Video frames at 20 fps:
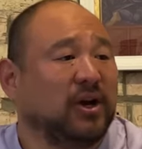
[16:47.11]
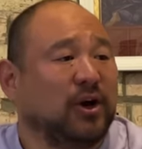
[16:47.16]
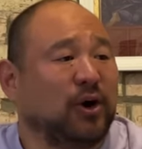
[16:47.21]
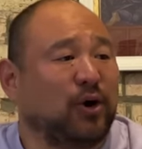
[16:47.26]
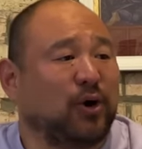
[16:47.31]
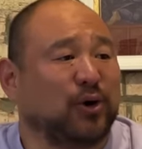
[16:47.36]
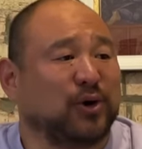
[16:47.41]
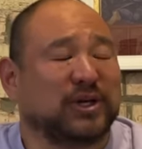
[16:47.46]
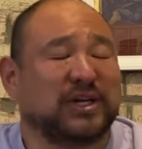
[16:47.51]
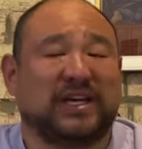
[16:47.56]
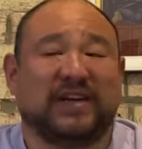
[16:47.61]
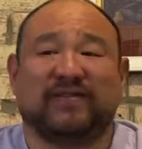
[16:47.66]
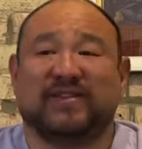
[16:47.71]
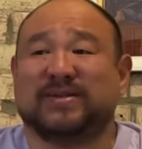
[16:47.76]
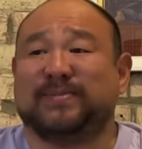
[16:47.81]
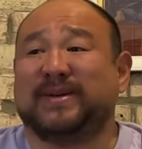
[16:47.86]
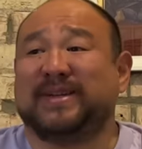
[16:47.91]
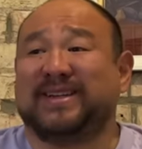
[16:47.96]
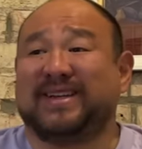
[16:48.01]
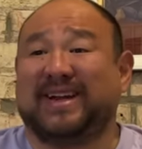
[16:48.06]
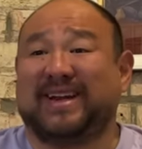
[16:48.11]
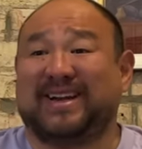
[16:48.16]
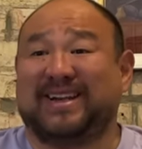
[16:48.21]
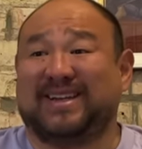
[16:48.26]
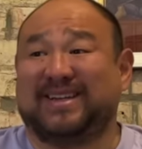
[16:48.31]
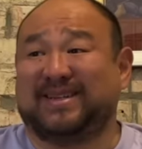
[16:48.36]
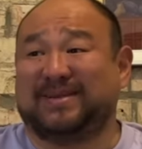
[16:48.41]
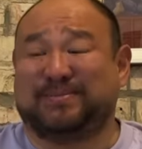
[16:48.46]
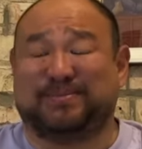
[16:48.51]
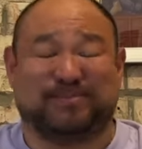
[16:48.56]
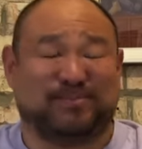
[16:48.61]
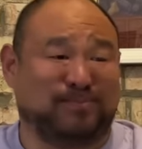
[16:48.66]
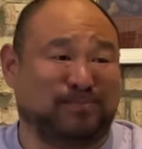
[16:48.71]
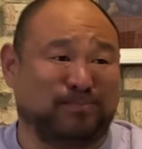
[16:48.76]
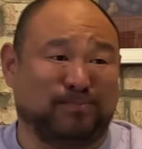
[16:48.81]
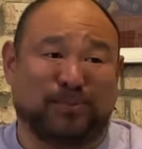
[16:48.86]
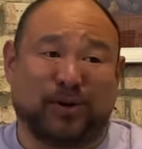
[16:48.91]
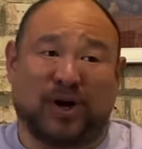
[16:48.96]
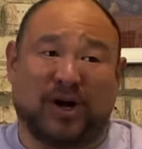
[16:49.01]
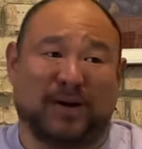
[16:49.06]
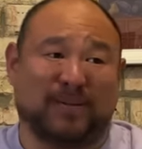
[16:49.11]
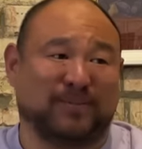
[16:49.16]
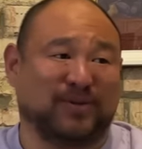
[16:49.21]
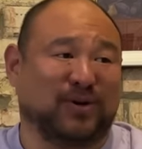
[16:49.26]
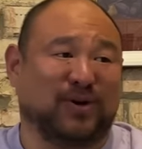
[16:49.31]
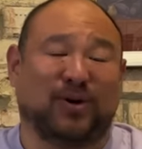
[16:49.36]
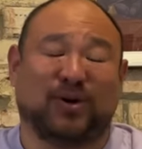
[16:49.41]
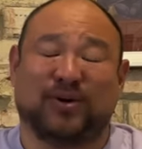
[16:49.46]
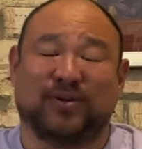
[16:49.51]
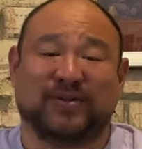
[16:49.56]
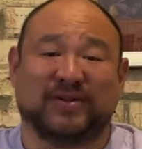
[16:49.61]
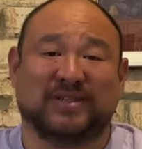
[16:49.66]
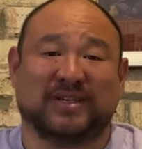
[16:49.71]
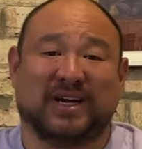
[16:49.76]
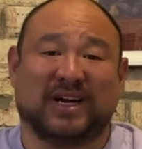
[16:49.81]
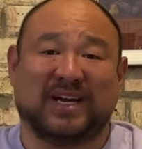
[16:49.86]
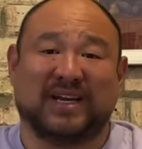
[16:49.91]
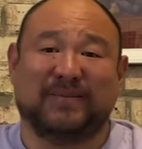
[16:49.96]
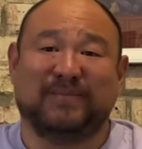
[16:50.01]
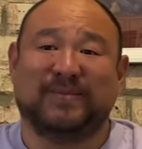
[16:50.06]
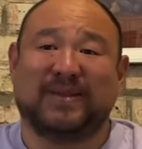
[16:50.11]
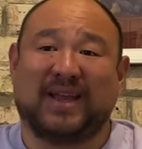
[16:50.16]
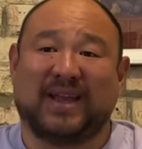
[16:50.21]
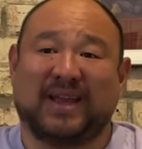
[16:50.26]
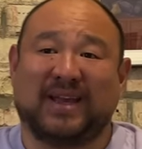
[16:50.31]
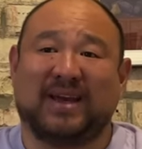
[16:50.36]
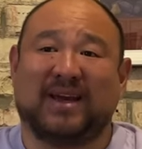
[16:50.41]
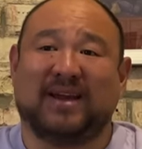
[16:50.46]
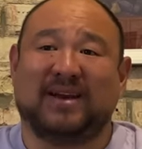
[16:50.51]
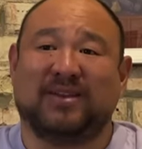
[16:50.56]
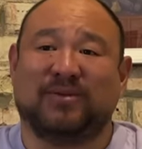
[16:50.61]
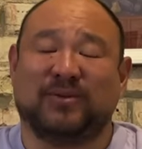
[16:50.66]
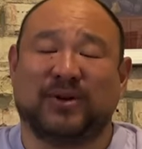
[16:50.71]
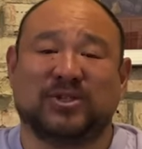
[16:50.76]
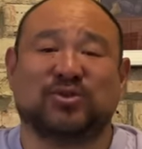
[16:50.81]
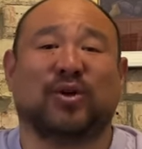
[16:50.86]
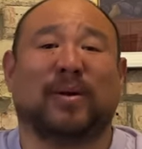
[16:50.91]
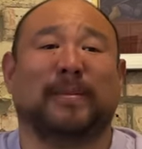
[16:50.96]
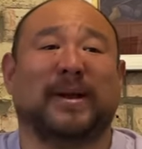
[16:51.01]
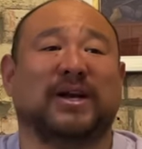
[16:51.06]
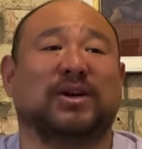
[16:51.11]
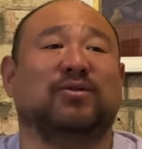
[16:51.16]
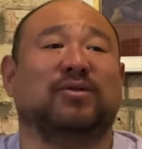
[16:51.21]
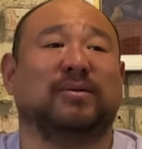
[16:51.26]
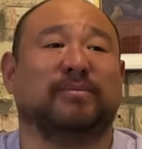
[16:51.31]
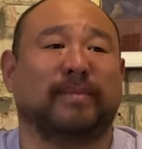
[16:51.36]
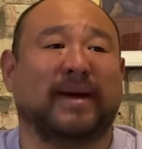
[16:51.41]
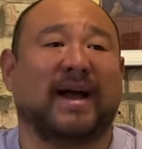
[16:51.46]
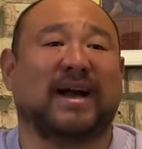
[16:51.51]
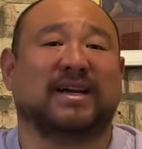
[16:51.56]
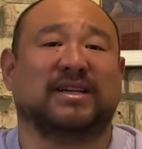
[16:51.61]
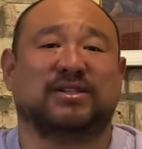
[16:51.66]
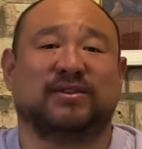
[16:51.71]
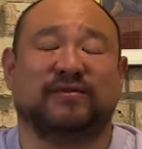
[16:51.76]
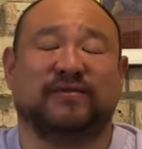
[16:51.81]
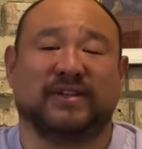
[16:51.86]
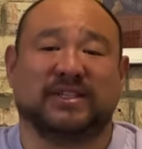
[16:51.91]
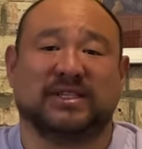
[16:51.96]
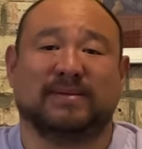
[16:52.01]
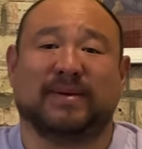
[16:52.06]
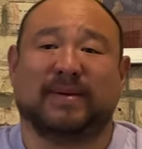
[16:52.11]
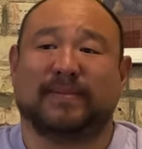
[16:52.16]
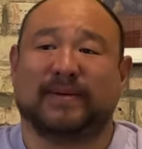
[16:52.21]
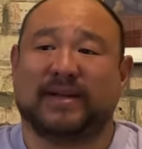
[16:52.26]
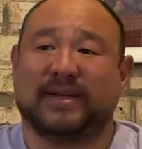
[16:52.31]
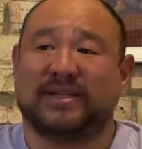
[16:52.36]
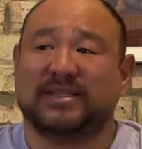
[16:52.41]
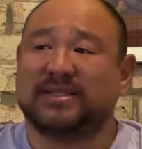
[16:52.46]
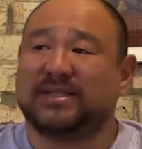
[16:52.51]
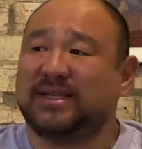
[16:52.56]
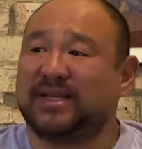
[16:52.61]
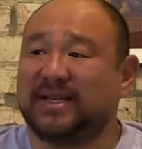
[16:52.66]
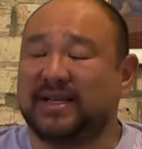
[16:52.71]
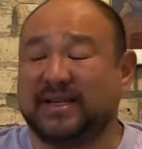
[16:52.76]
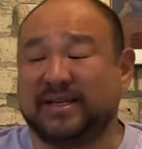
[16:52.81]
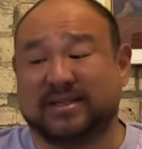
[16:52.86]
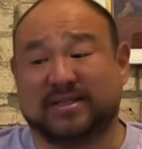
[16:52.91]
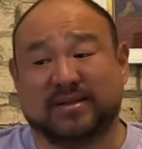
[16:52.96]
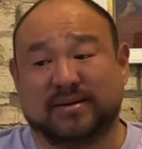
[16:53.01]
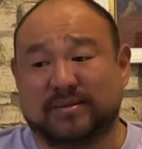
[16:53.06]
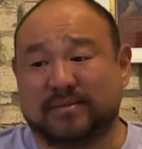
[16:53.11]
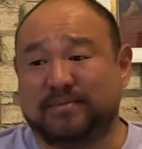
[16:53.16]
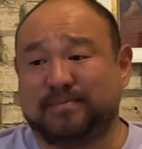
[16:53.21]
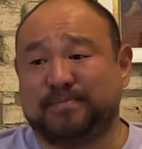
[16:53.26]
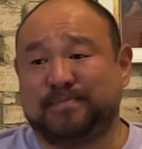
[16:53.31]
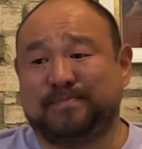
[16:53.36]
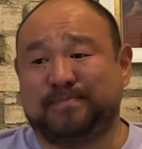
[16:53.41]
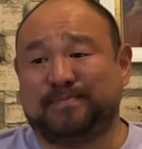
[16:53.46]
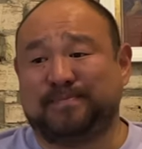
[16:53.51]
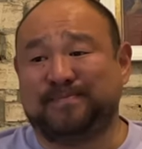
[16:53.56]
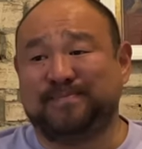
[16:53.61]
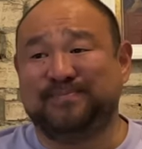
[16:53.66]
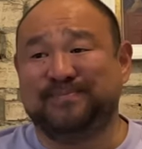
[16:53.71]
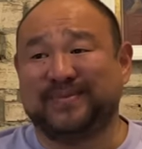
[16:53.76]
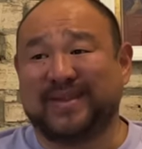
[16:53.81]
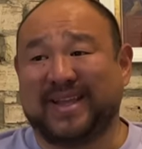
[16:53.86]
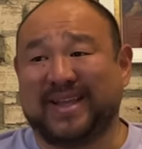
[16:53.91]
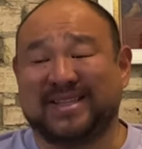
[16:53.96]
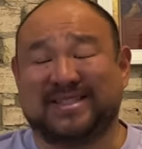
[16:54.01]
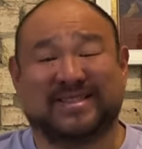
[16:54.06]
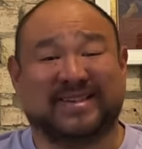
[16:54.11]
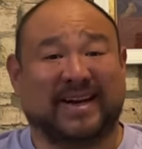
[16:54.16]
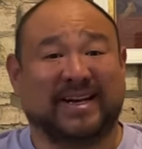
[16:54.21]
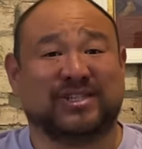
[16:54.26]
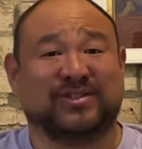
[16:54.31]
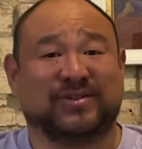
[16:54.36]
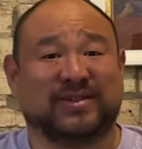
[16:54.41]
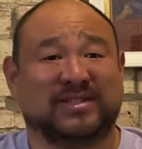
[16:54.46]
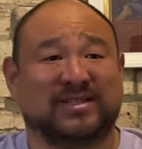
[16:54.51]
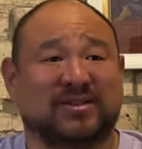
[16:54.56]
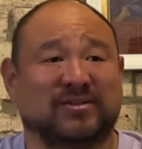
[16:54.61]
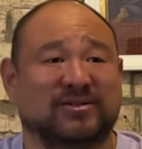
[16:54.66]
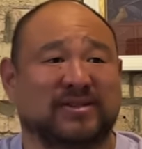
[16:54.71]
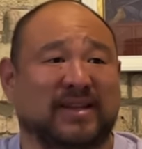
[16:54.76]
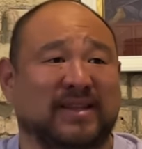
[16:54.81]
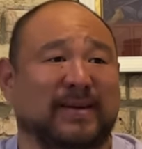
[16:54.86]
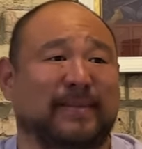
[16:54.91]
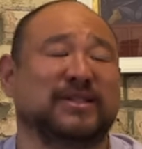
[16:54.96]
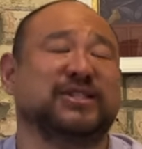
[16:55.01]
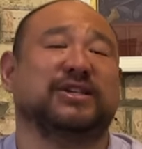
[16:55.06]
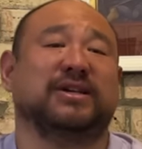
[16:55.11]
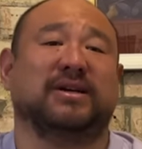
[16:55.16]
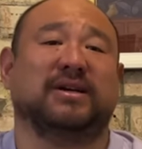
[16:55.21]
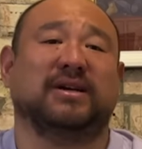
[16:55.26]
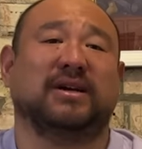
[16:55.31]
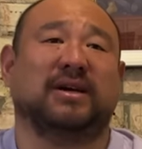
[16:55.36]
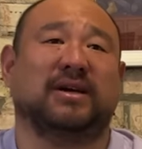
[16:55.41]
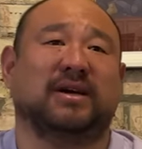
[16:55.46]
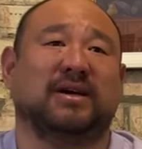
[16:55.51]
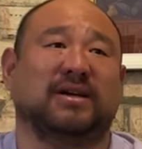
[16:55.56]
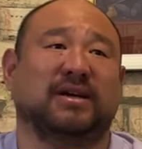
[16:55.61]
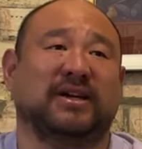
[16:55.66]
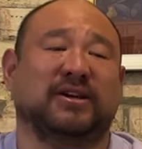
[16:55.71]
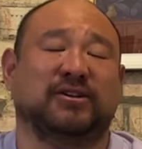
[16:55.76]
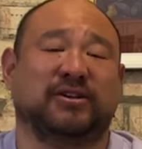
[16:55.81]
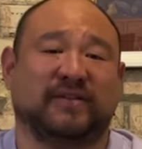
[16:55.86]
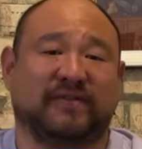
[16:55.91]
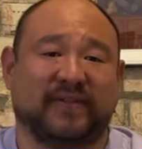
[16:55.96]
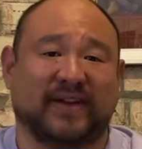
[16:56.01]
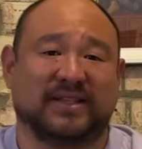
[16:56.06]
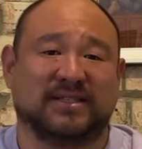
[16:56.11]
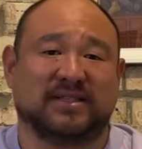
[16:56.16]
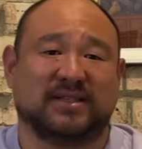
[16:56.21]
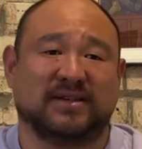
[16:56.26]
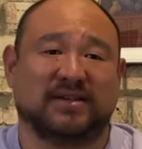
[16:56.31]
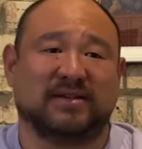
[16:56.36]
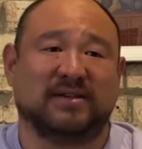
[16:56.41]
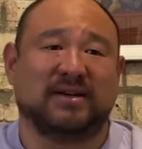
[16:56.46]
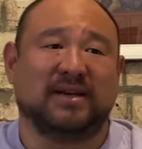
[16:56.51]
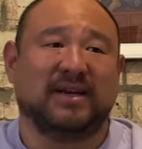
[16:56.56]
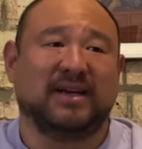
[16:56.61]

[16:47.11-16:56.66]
Kharkiv has been getting bombed all the time, and the reason why I'm not going back to visit my place is it's dangerous. There's not that much uh, air defense there.